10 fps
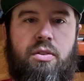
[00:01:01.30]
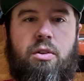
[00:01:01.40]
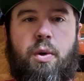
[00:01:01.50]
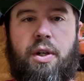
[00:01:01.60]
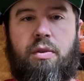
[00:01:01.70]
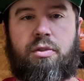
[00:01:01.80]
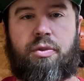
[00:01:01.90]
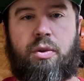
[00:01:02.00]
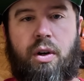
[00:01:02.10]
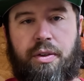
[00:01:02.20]
do a quick
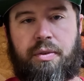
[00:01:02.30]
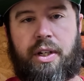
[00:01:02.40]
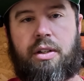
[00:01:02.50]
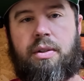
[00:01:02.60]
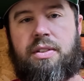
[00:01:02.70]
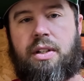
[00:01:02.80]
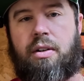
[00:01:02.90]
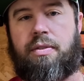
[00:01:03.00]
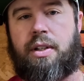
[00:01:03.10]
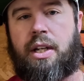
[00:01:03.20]
overview on the radio
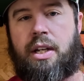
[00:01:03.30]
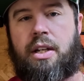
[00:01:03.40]
itself.